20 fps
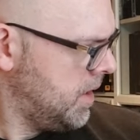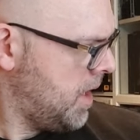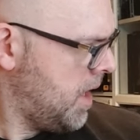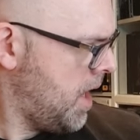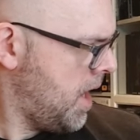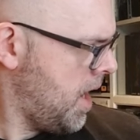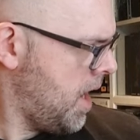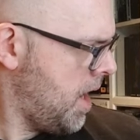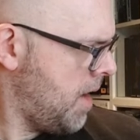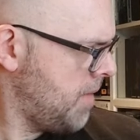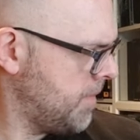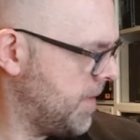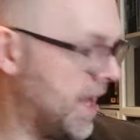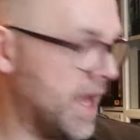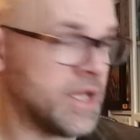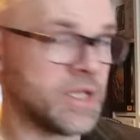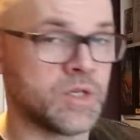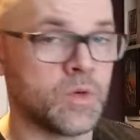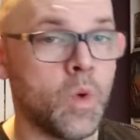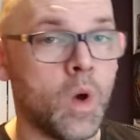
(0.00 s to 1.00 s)
Um, the
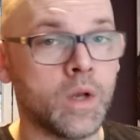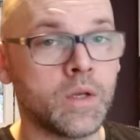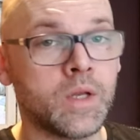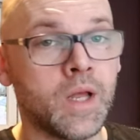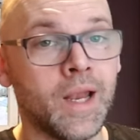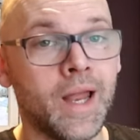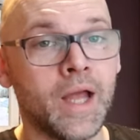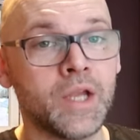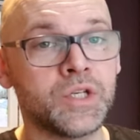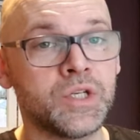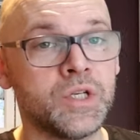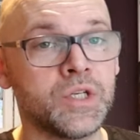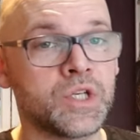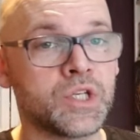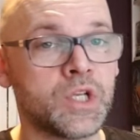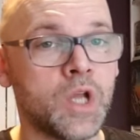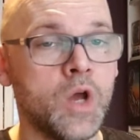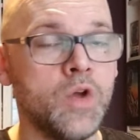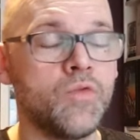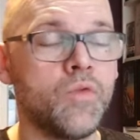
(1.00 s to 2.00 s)
Hit Squad collection
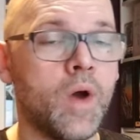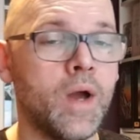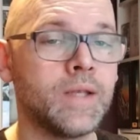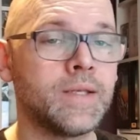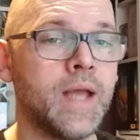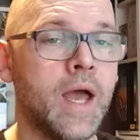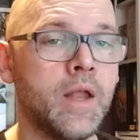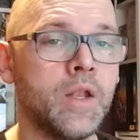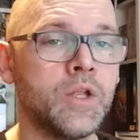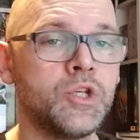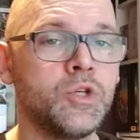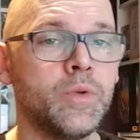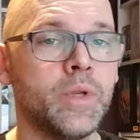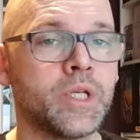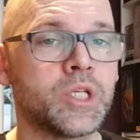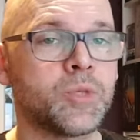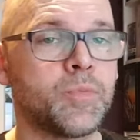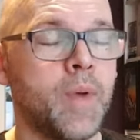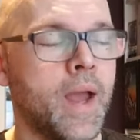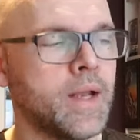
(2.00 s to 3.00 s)
slowed right down as you'd
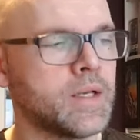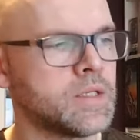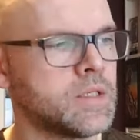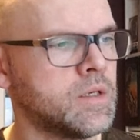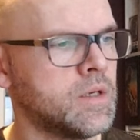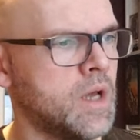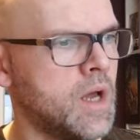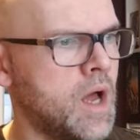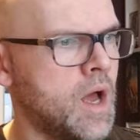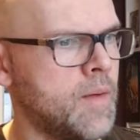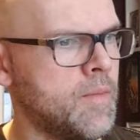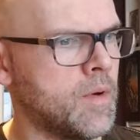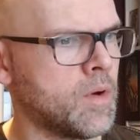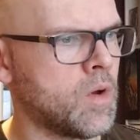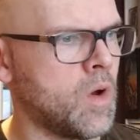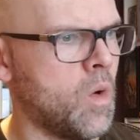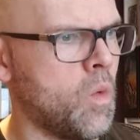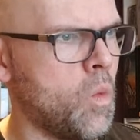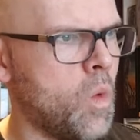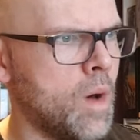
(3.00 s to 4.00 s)
expect. Um, I've
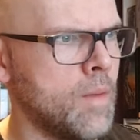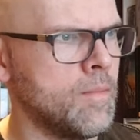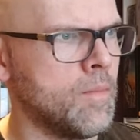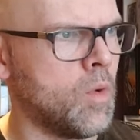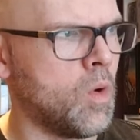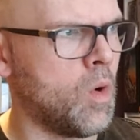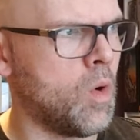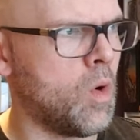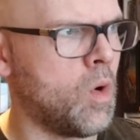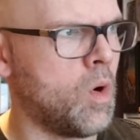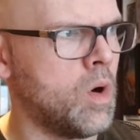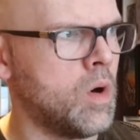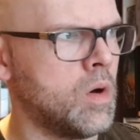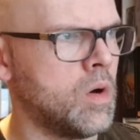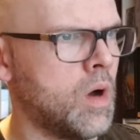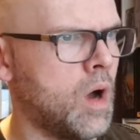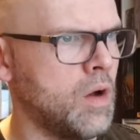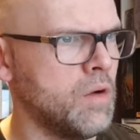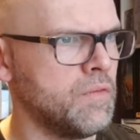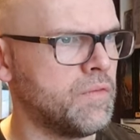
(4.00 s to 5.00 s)
got one more
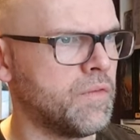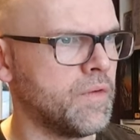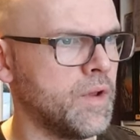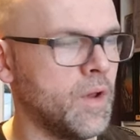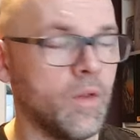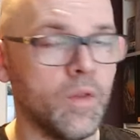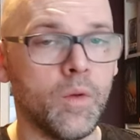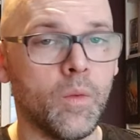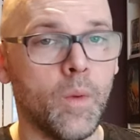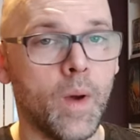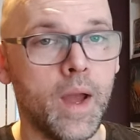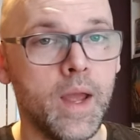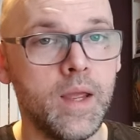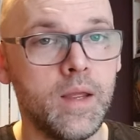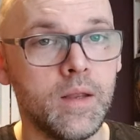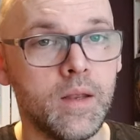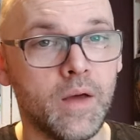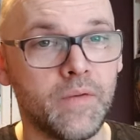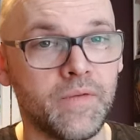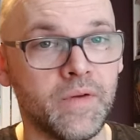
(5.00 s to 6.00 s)
hopefully on the way.
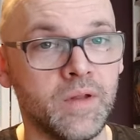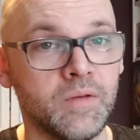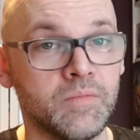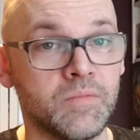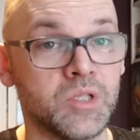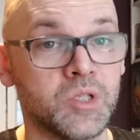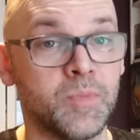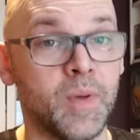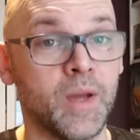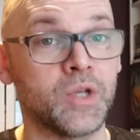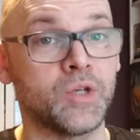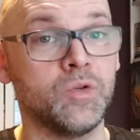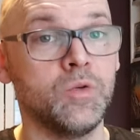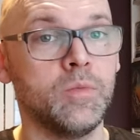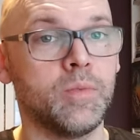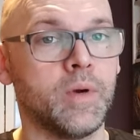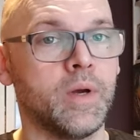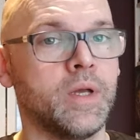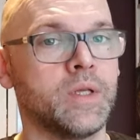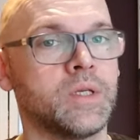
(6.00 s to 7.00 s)
Nothing special,
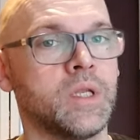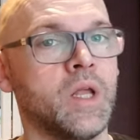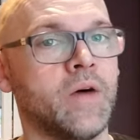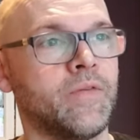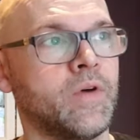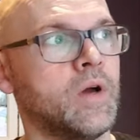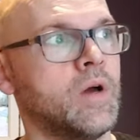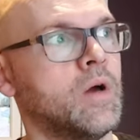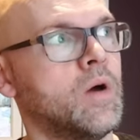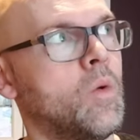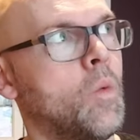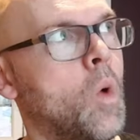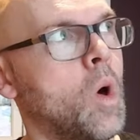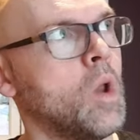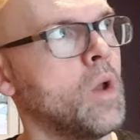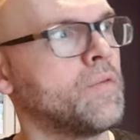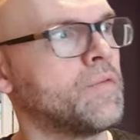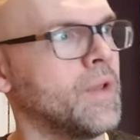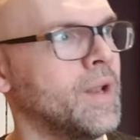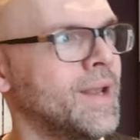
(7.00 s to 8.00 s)
but it's another
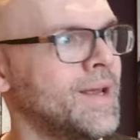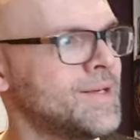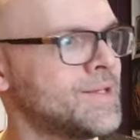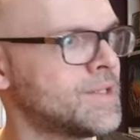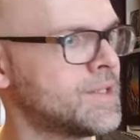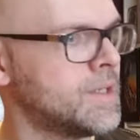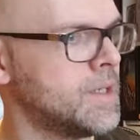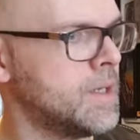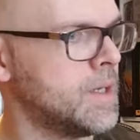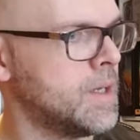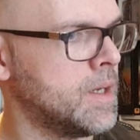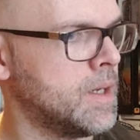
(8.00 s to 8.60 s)
one off the list.